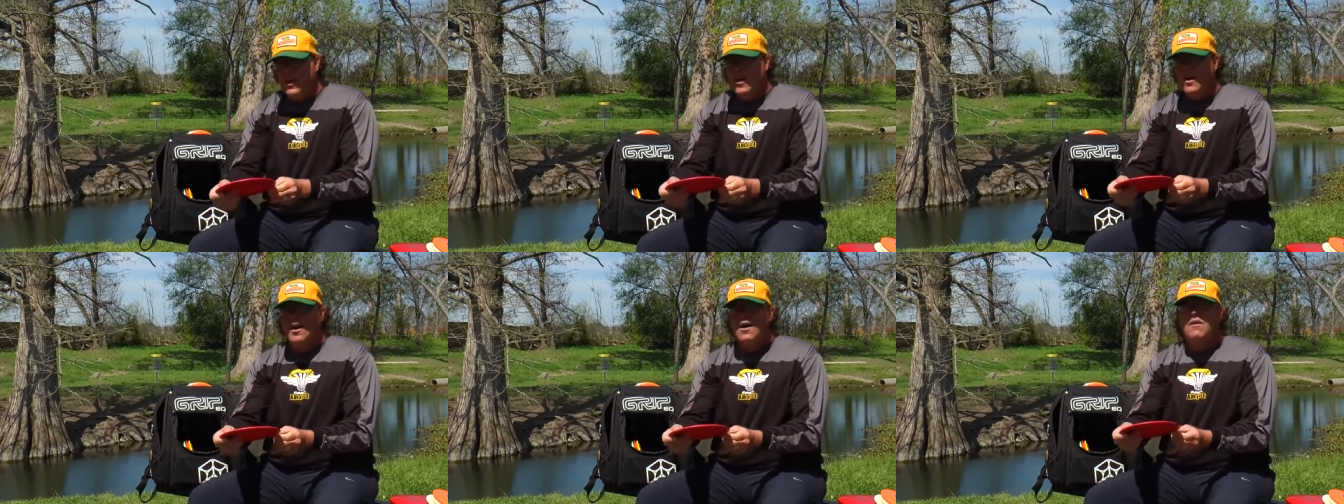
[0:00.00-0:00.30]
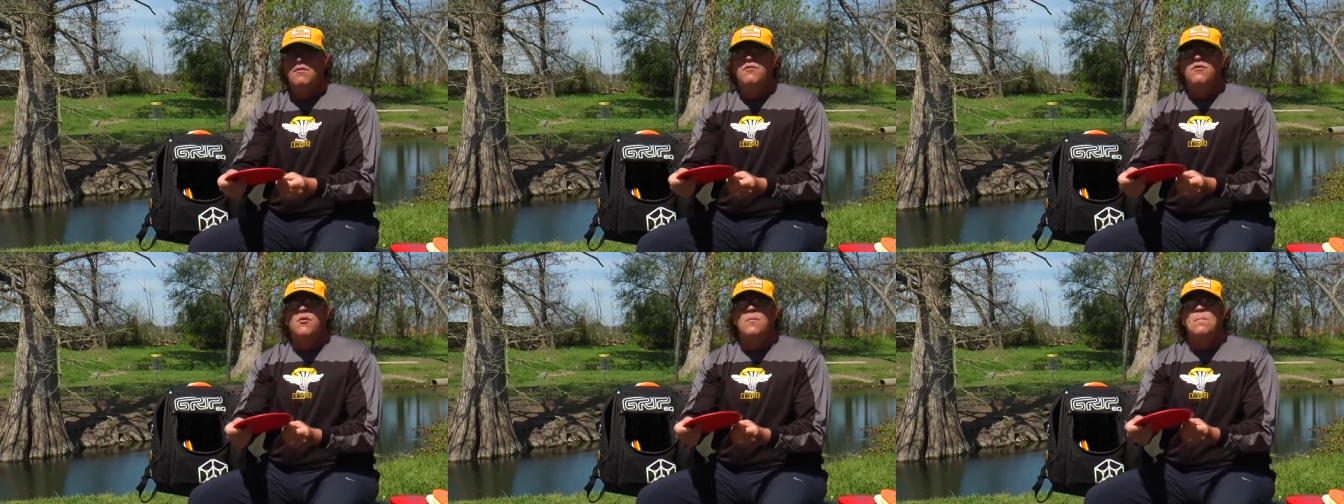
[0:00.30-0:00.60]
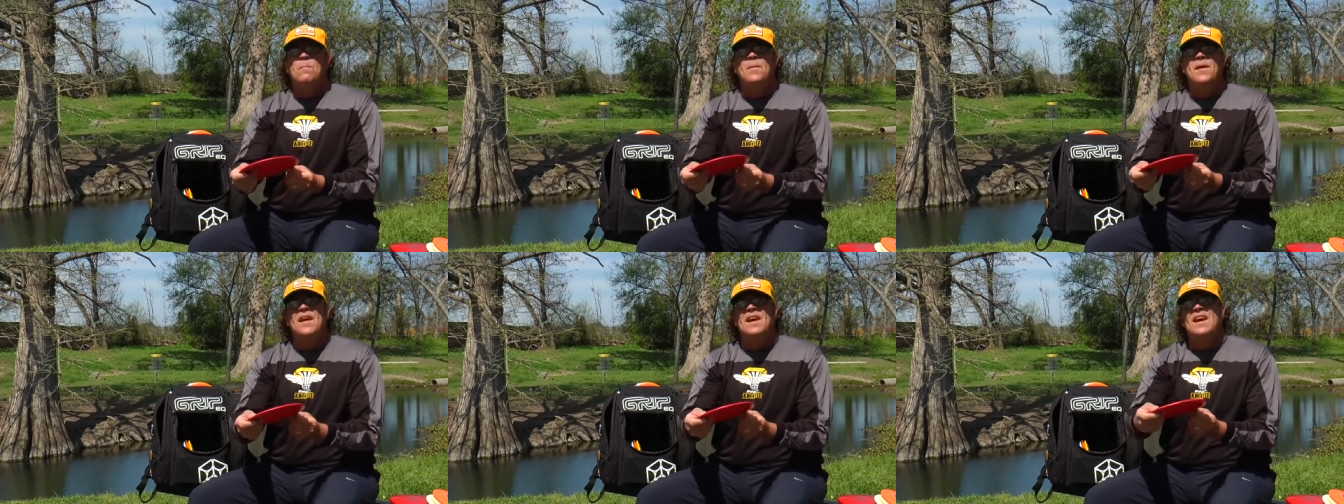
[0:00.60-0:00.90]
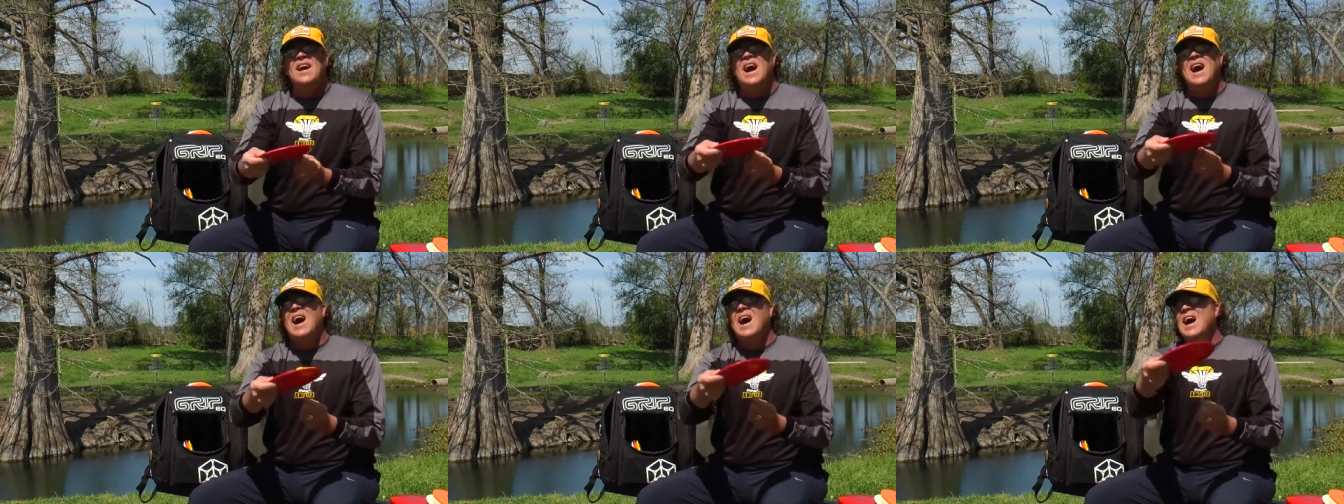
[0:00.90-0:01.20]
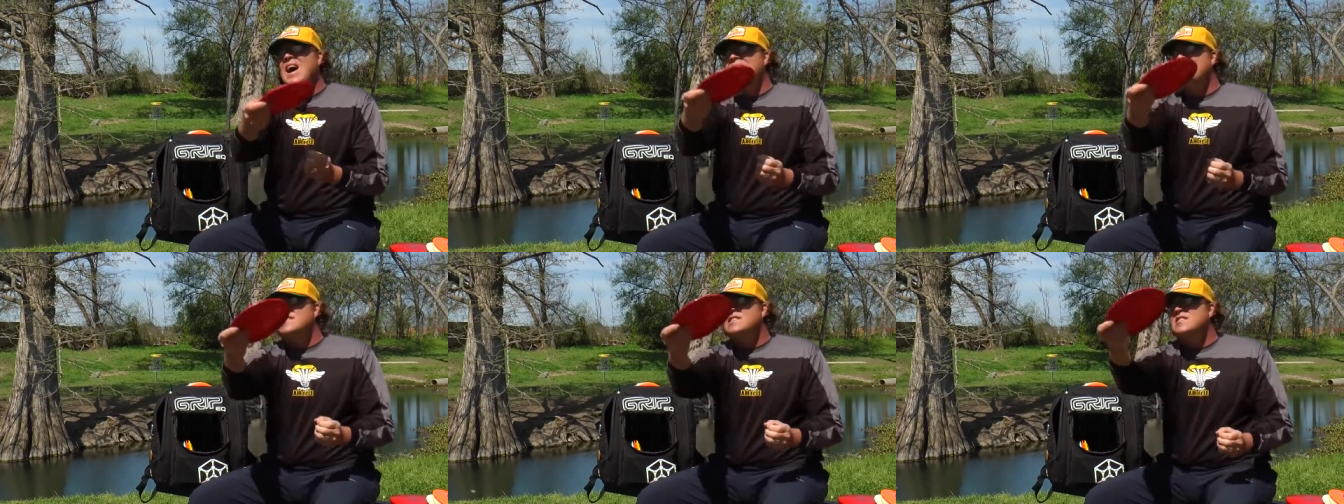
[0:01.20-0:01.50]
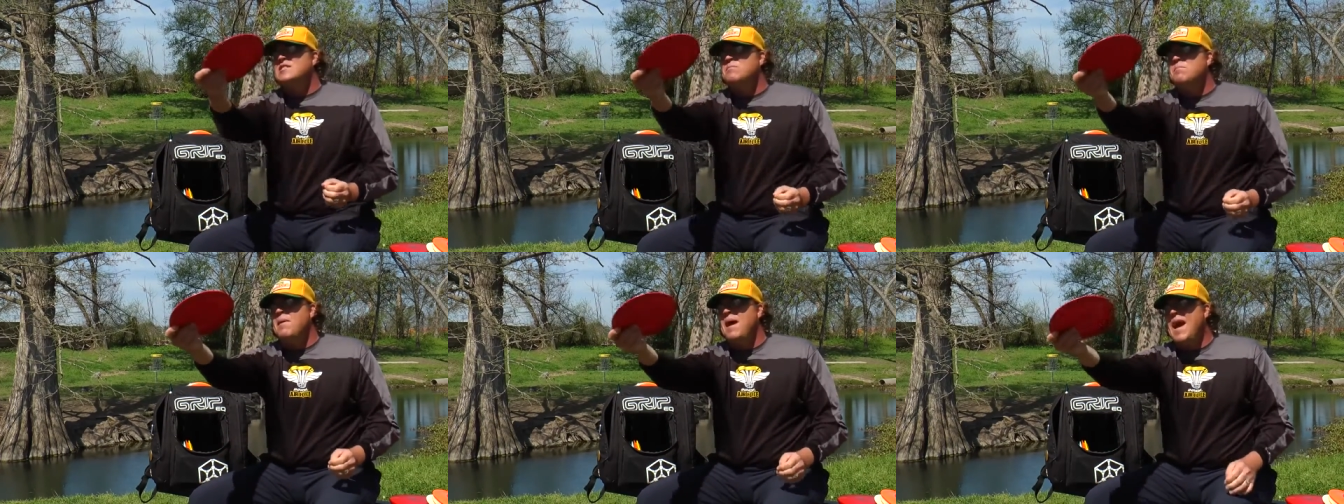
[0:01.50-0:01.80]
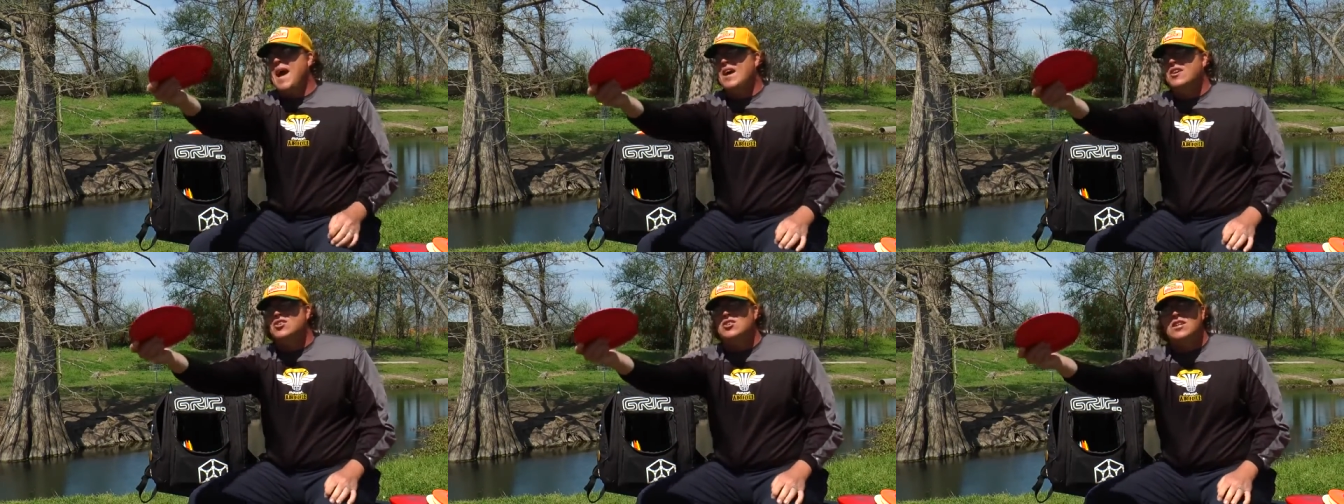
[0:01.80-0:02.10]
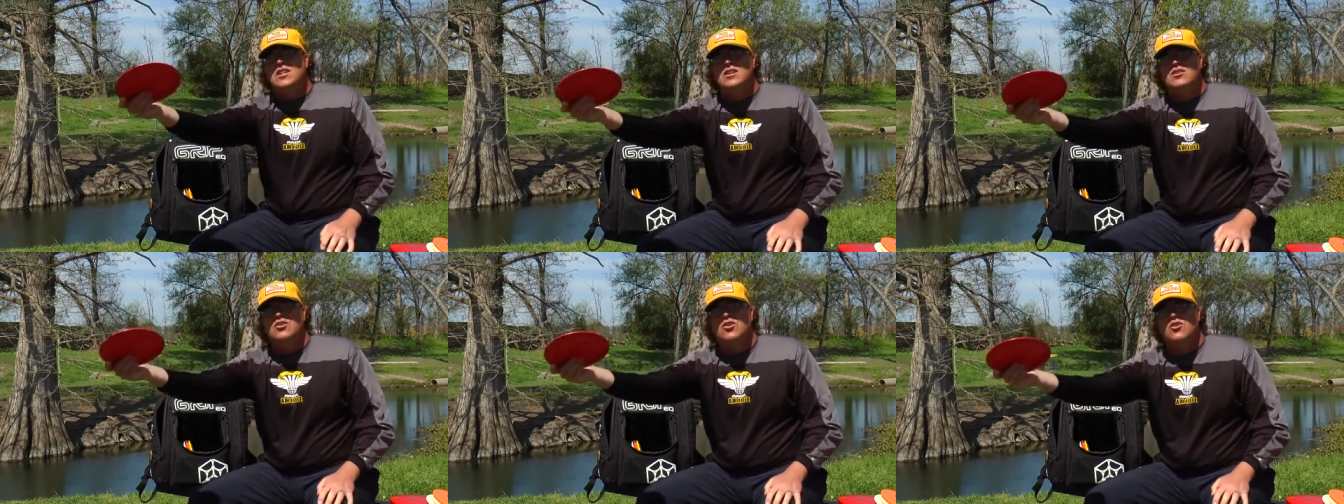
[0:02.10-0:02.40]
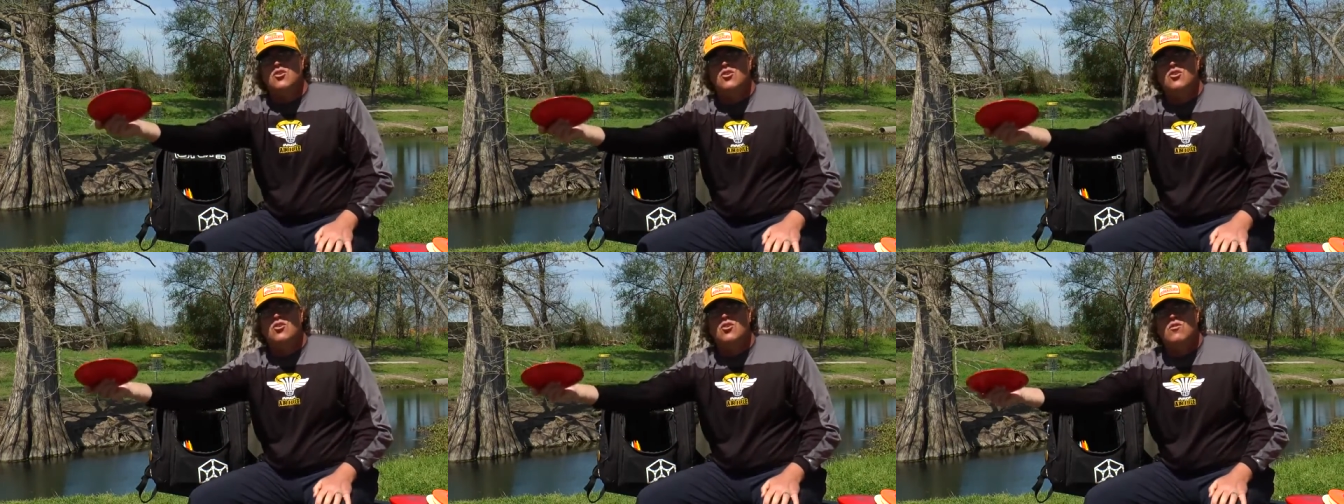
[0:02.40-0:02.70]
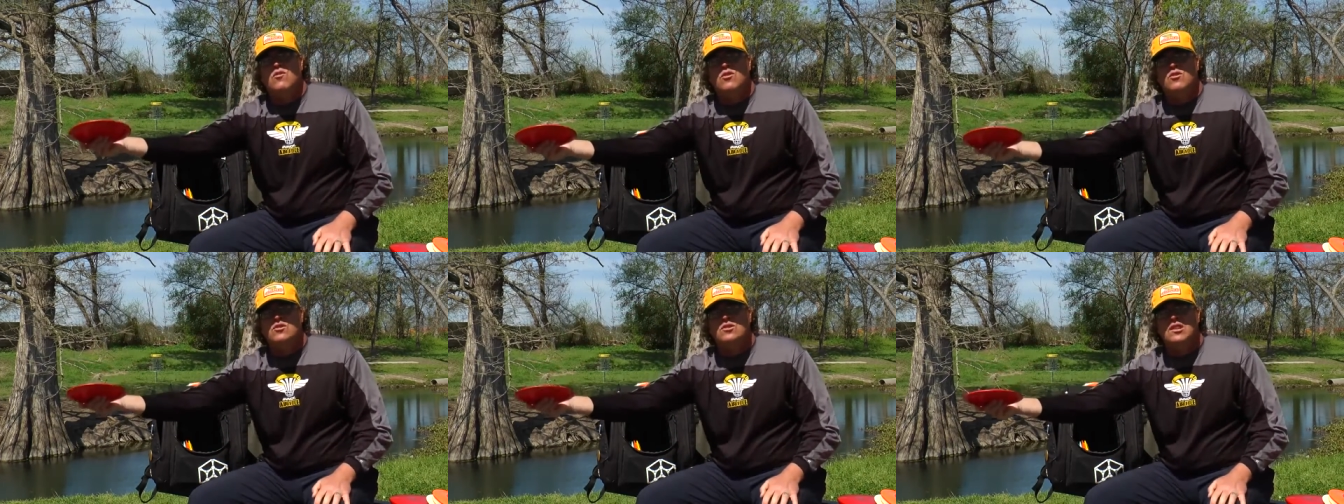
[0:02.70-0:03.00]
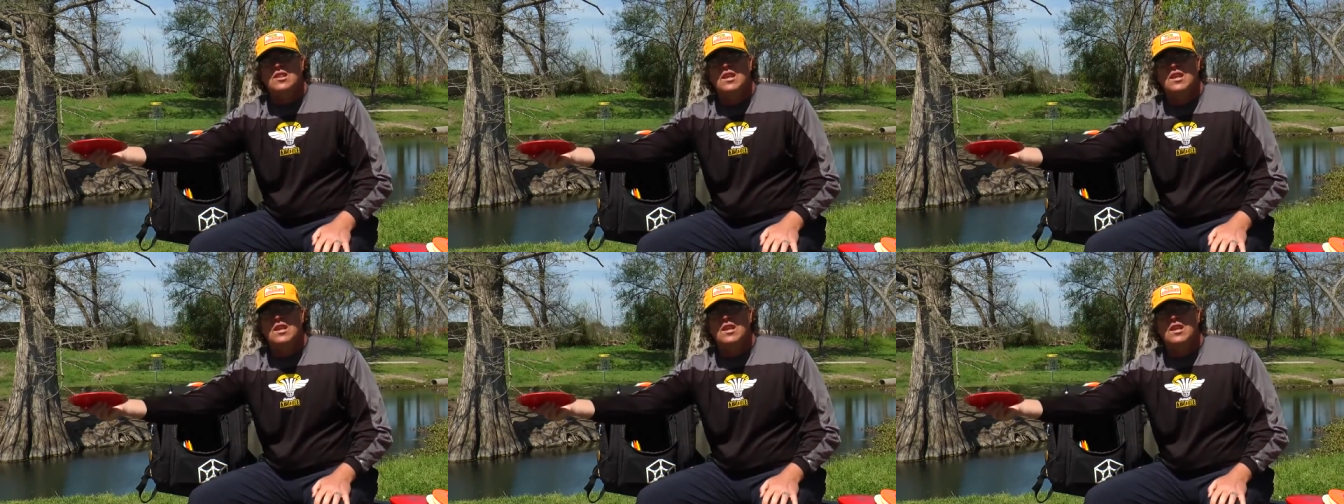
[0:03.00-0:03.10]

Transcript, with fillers: uh, for big, high, smashing turnovers